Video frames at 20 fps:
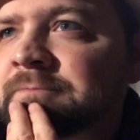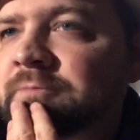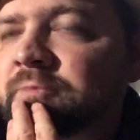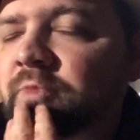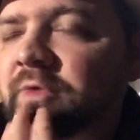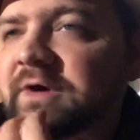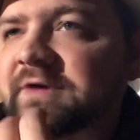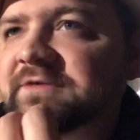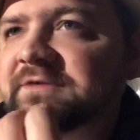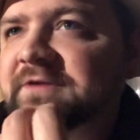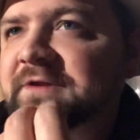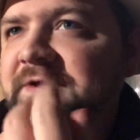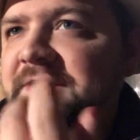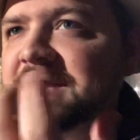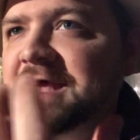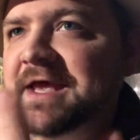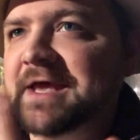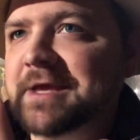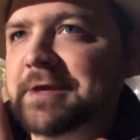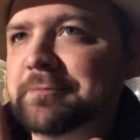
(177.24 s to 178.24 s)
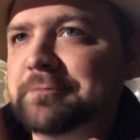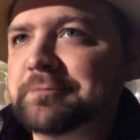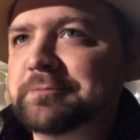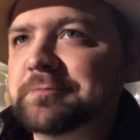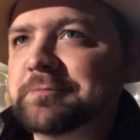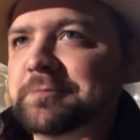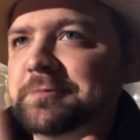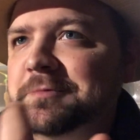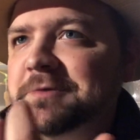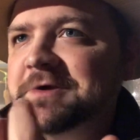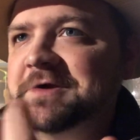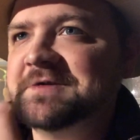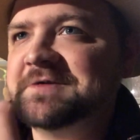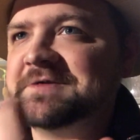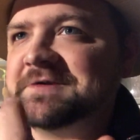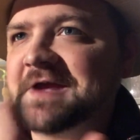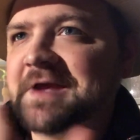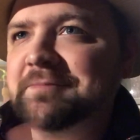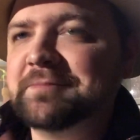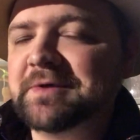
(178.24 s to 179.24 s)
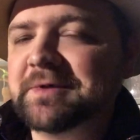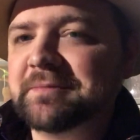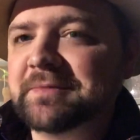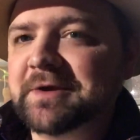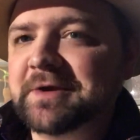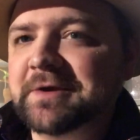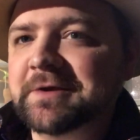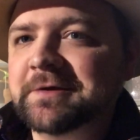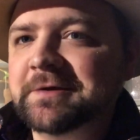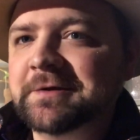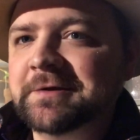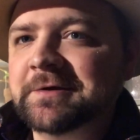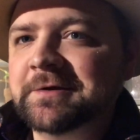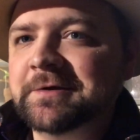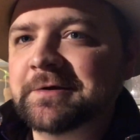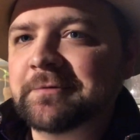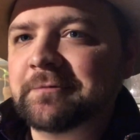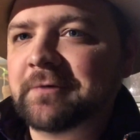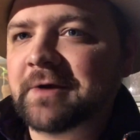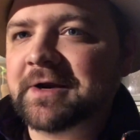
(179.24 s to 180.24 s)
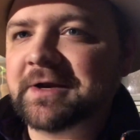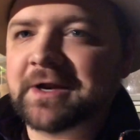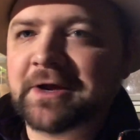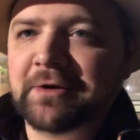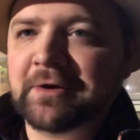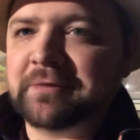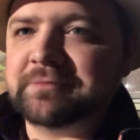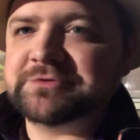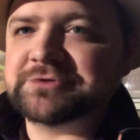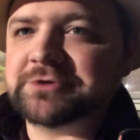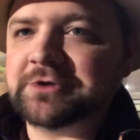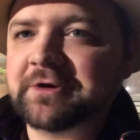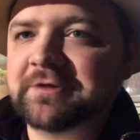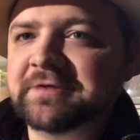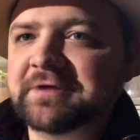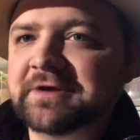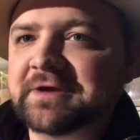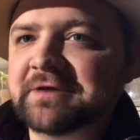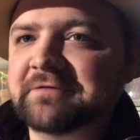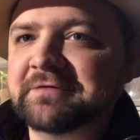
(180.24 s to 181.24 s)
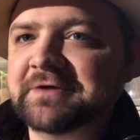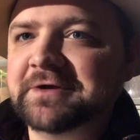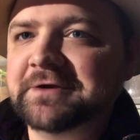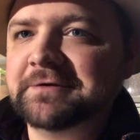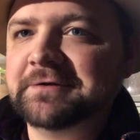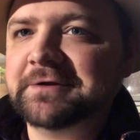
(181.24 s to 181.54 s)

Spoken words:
why is the name escaping me right now? I'm sure I'll think of it